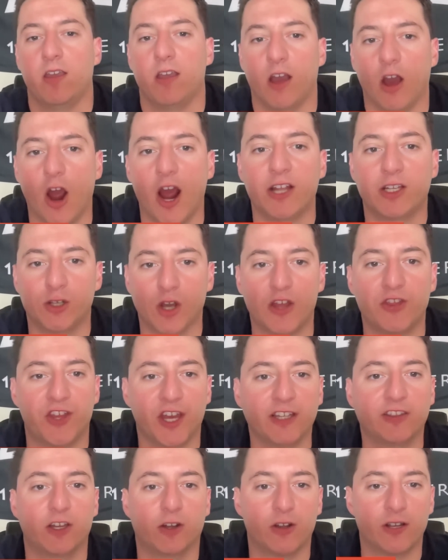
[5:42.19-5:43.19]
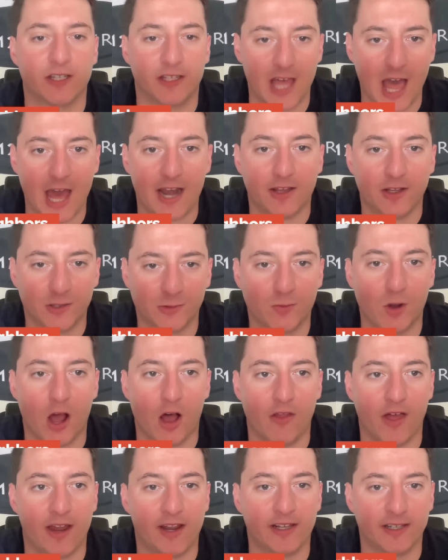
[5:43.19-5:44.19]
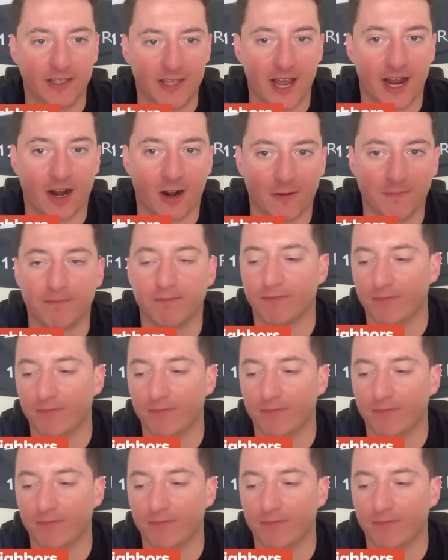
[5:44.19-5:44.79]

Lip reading: All right, so I think there is that as well. That is there.